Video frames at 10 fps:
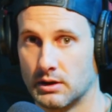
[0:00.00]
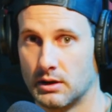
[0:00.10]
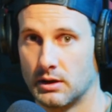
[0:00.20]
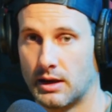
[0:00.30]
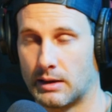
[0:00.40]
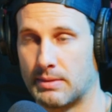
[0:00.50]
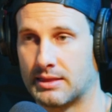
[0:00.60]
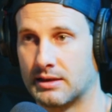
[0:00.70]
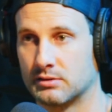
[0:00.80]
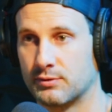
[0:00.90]
It can make
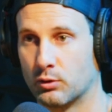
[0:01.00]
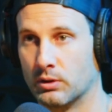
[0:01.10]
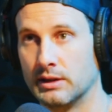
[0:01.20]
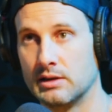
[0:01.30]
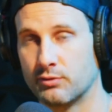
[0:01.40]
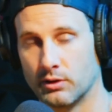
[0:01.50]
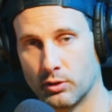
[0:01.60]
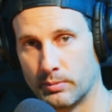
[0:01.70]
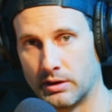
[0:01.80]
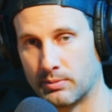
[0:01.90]
things feel relieved for a little
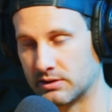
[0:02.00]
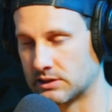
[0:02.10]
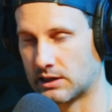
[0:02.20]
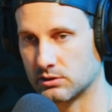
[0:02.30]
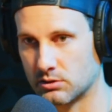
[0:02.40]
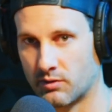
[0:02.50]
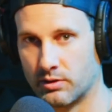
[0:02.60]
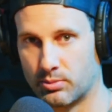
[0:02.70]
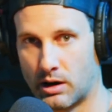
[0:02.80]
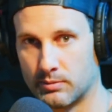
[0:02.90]
bit, but it's not going to solve any
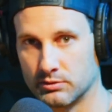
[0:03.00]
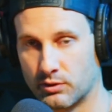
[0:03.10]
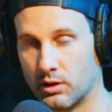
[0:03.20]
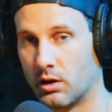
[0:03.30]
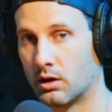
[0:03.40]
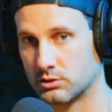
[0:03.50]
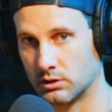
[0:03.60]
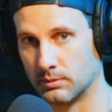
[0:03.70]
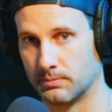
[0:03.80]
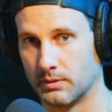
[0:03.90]
problems for the long term.